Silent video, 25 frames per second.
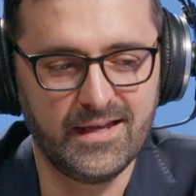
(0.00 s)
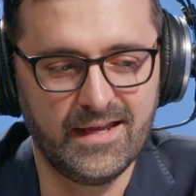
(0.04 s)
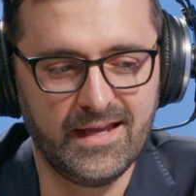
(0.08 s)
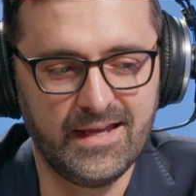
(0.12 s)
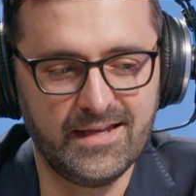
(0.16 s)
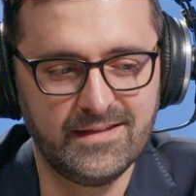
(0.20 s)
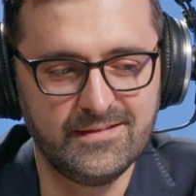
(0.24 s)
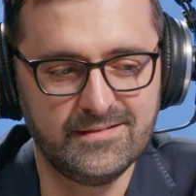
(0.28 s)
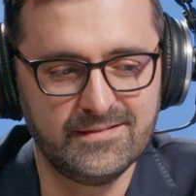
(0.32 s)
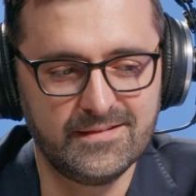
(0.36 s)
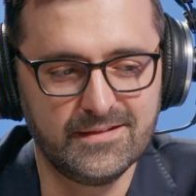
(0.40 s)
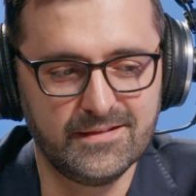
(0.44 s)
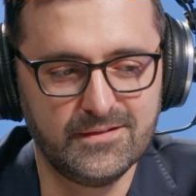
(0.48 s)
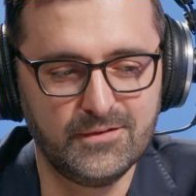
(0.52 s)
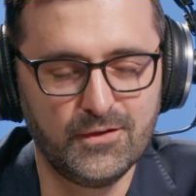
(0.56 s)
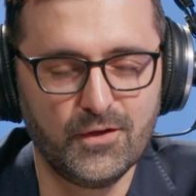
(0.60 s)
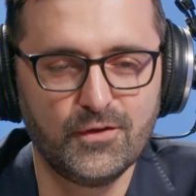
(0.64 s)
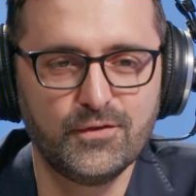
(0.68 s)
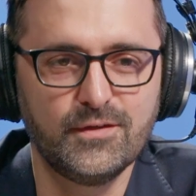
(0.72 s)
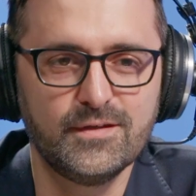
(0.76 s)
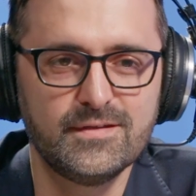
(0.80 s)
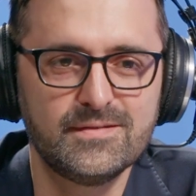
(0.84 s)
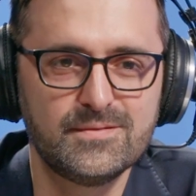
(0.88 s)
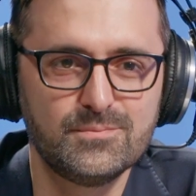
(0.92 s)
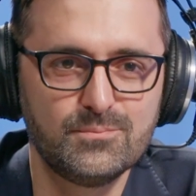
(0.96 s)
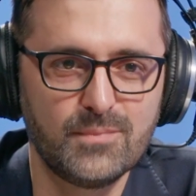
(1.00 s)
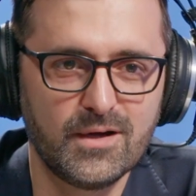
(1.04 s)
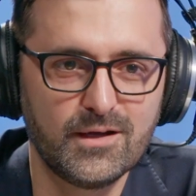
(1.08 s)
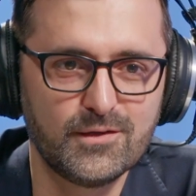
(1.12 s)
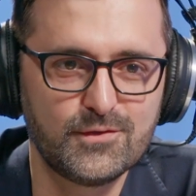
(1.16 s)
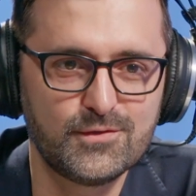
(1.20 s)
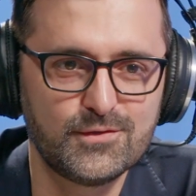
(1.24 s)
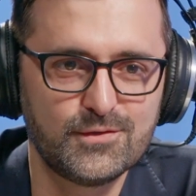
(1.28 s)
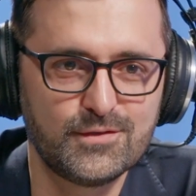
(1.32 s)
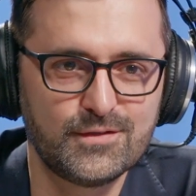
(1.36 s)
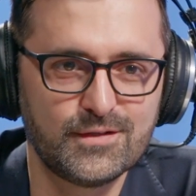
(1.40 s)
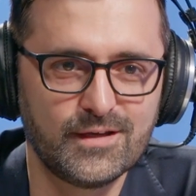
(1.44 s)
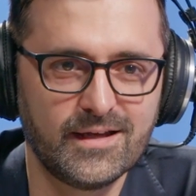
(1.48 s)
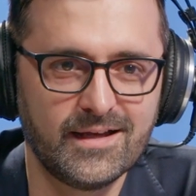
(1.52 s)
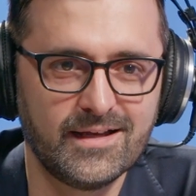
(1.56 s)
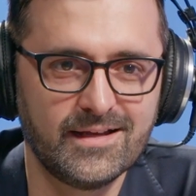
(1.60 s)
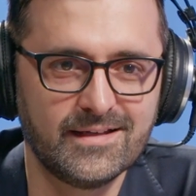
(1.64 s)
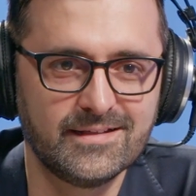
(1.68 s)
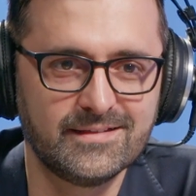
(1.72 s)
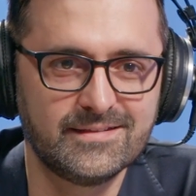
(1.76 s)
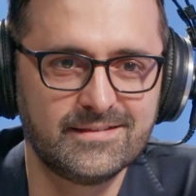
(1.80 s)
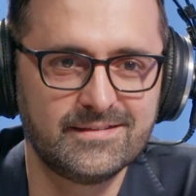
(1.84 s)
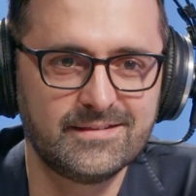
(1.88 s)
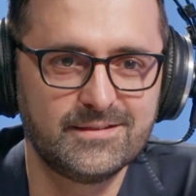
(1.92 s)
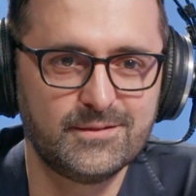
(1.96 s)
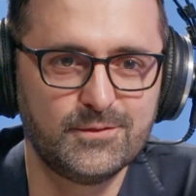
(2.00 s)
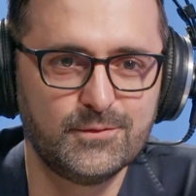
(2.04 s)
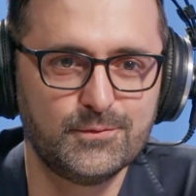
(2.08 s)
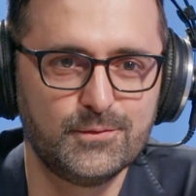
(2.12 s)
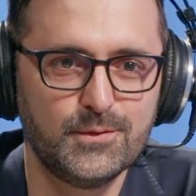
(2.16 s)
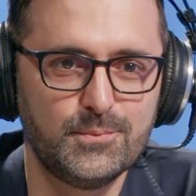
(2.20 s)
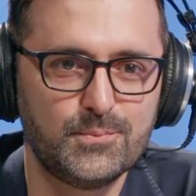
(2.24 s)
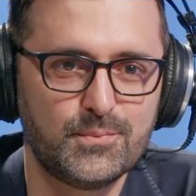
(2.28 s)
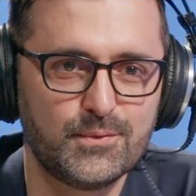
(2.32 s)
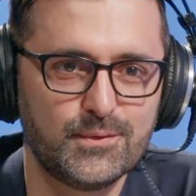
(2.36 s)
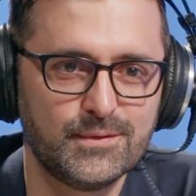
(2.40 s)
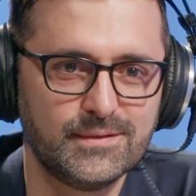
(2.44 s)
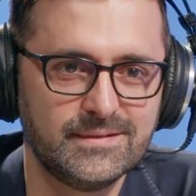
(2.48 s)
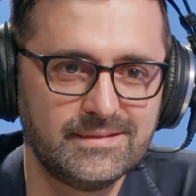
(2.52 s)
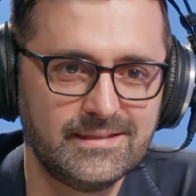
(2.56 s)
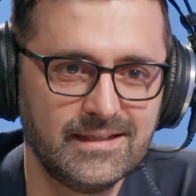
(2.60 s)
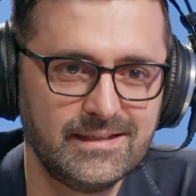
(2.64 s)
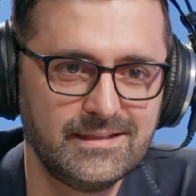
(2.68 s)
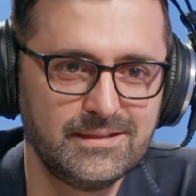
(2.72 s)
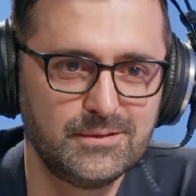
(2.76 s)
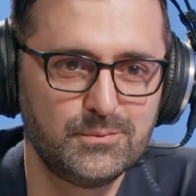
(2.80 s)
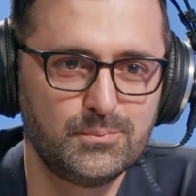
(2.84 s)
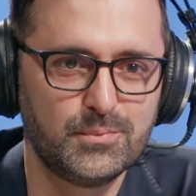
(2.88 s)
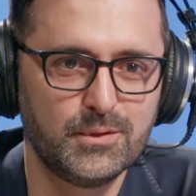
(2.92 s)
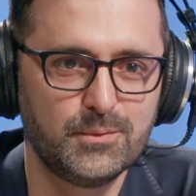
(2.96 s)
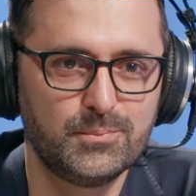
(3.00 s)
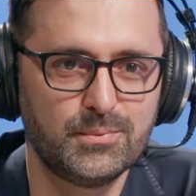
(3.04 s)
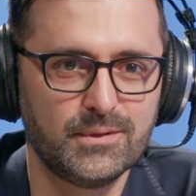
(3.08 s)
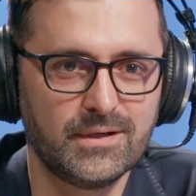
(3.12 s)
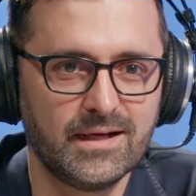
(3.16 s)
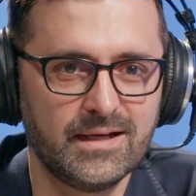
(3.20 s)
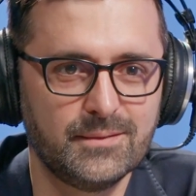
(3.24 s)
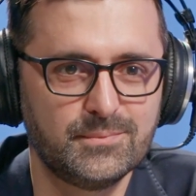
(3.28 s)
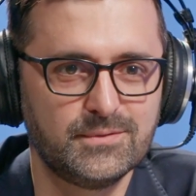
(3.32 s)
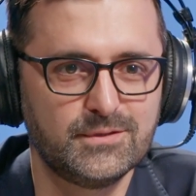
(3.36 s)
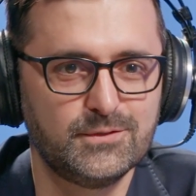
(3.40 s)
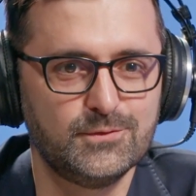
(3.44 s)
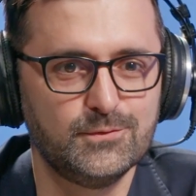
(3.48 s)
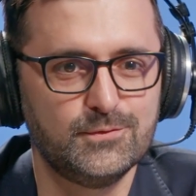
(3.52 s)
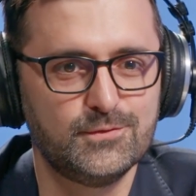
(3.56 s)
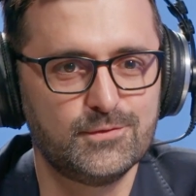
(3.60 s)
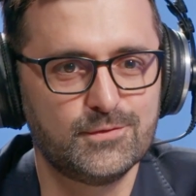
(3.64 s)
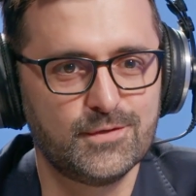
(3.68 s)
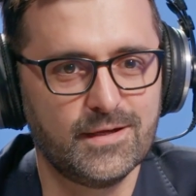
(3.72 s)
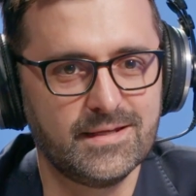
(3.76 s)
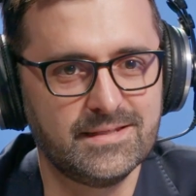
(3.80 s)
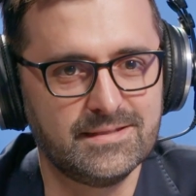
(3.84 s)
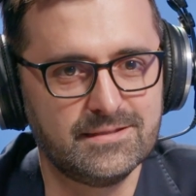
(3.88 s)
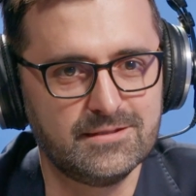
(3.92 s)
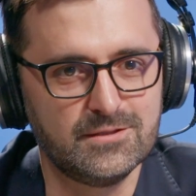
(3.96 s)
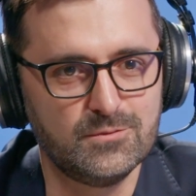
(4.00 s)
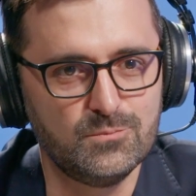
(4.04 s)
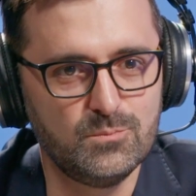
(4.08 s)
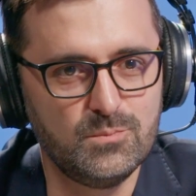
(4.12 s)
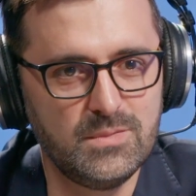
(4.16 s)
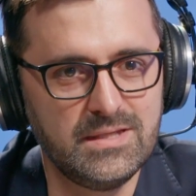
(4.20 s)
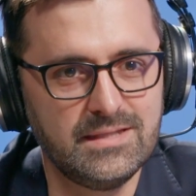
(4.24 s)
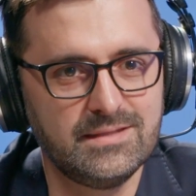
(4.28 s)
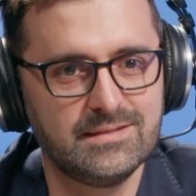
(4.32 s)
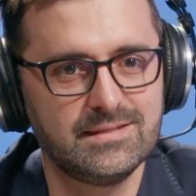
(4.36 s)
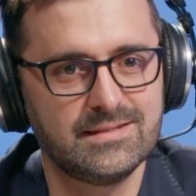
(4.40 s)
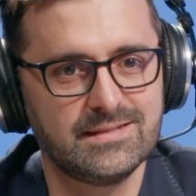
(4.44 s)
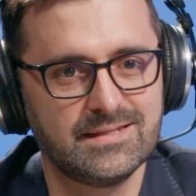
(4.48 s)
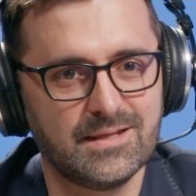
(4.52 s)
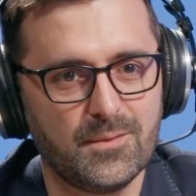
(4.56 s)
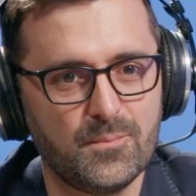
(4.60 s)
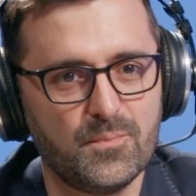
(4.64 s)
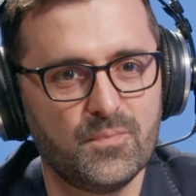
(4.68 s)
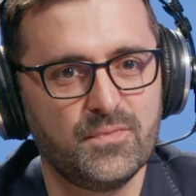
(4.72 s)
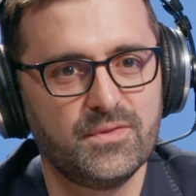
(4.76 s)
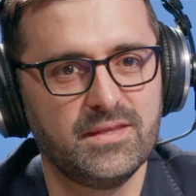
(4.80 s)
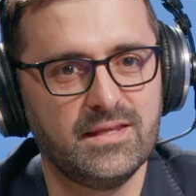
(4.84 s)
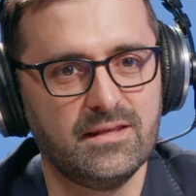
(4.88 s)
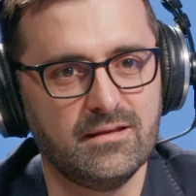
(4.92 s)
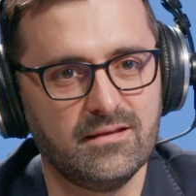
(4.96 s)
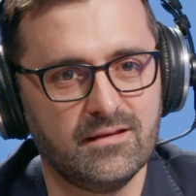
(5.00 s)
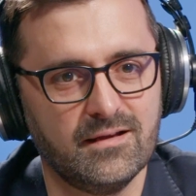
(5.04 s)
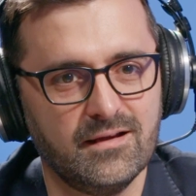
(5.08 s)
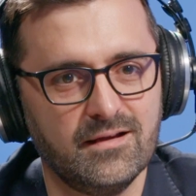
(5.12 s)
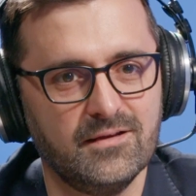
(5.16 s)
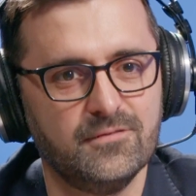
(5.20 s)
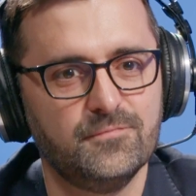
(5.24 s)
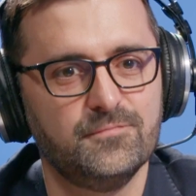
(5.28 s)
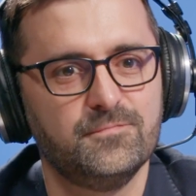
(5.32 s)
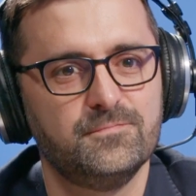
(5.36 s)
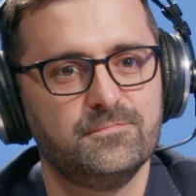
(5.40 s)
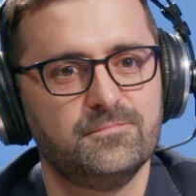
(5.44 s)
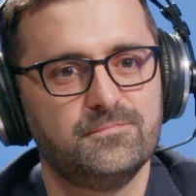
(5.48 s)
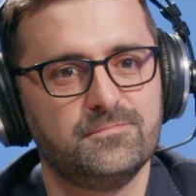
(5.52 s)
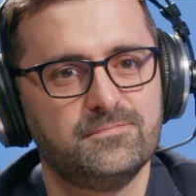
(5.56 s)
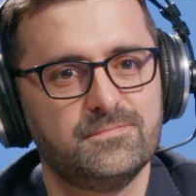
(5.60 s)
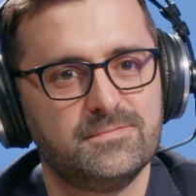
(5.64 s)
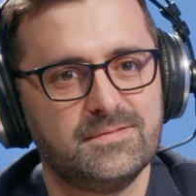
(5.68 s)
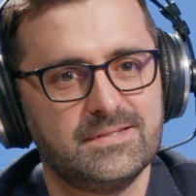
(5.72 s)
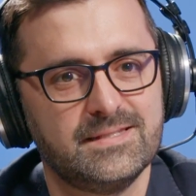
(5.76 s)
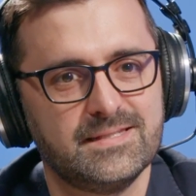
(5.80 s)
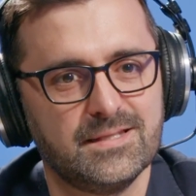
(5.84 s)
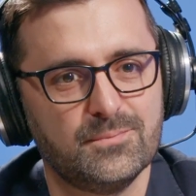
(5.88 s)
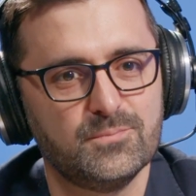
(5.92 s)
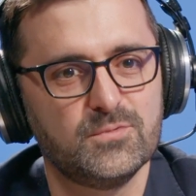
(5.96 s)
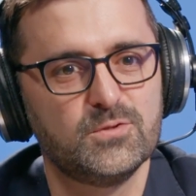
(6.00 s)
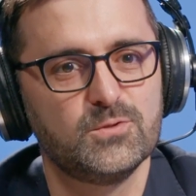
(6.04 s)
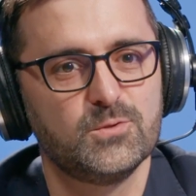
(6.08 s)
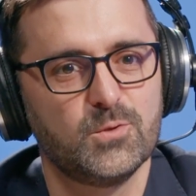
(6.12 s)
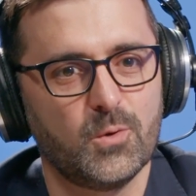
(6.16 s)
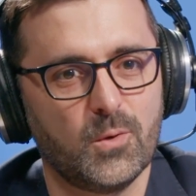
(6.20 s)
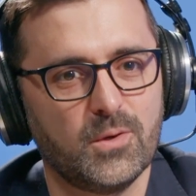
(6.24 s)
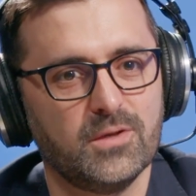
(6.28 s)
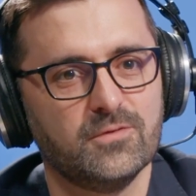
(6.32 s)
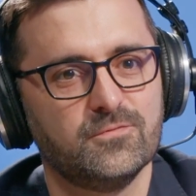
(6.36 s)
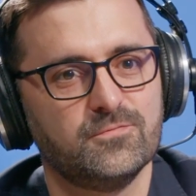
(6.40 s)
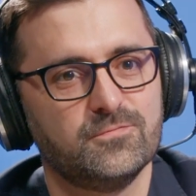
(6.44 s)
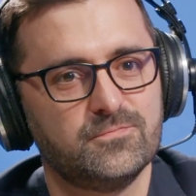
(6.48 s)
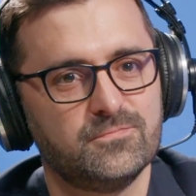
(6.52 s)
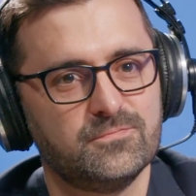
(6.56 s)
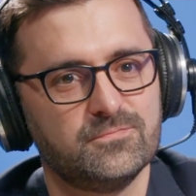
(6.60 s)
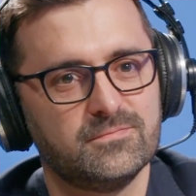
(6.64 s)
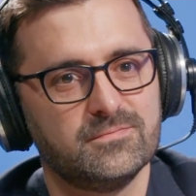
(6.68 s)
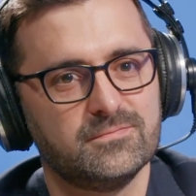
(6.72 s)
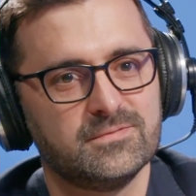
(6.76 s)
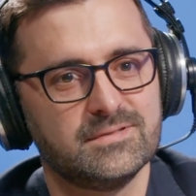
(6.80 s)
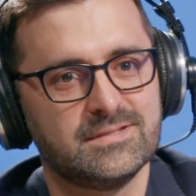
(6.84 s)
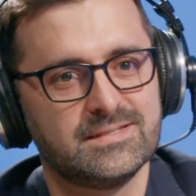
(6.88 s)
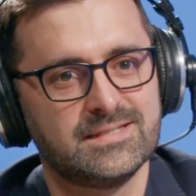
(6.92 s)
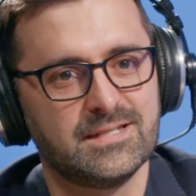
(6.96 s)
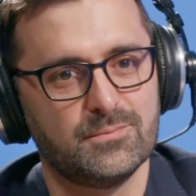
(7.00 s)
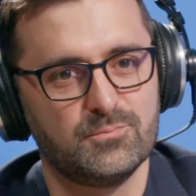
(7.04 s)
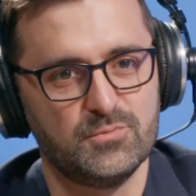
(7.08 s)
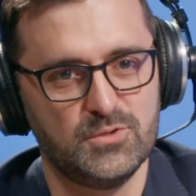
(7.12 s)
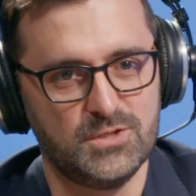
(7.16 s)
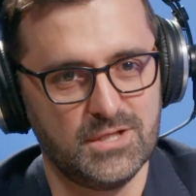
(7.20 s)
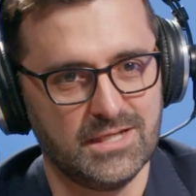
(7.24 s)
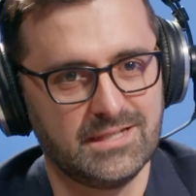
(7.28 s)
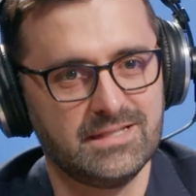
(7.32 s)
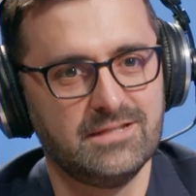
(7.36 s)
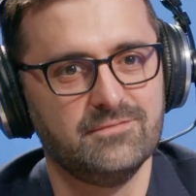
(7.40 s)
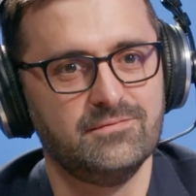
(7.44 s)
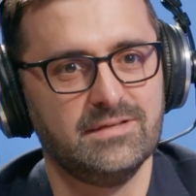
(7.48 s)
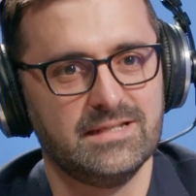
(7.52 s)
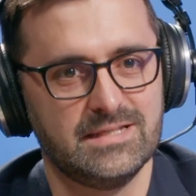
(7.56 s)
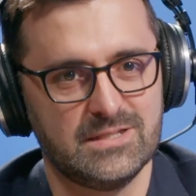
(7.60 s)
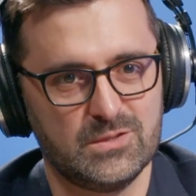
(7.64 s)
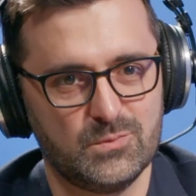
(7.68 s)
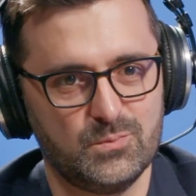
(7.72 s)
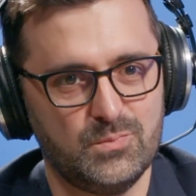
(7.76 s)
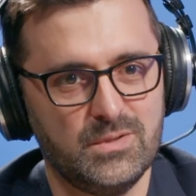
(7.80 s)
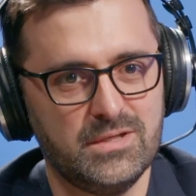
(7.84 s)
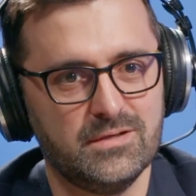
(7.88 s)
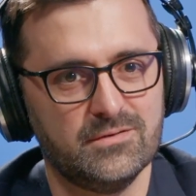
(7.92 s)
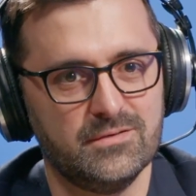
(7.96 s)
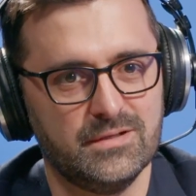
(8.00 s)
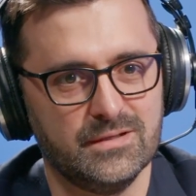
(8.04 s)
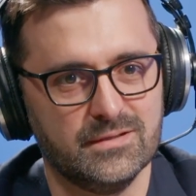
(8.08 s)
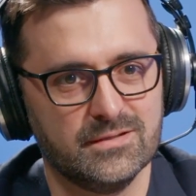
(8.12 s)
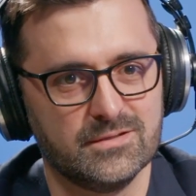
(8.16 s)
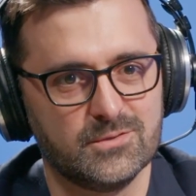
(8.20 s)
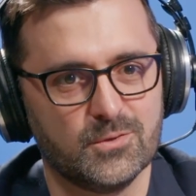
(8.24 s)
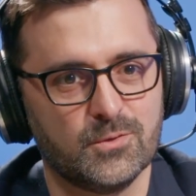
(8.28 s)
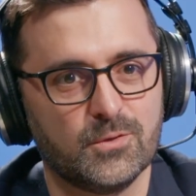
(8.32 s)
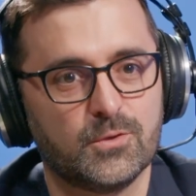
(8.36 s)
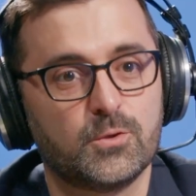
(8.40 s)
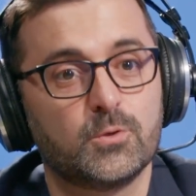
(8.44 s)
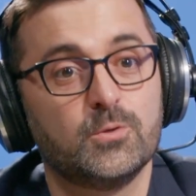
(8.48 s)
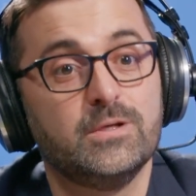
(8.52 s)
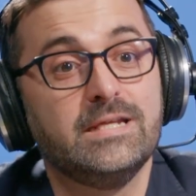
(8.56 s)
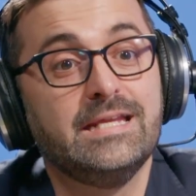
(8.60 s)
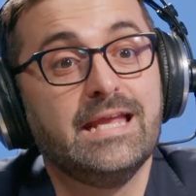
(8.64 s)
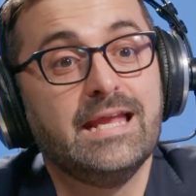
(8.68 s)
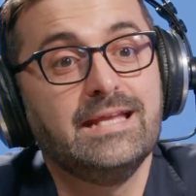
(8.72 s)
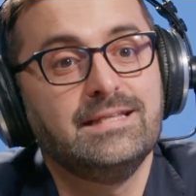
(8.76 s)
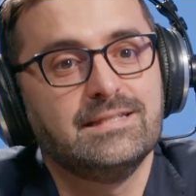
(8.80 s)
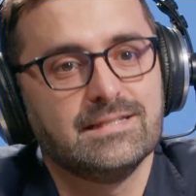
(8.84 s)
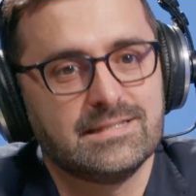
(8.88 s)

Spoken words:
And not as much as to represent, but perhaps to transmit something of some sort of subjective experience, or create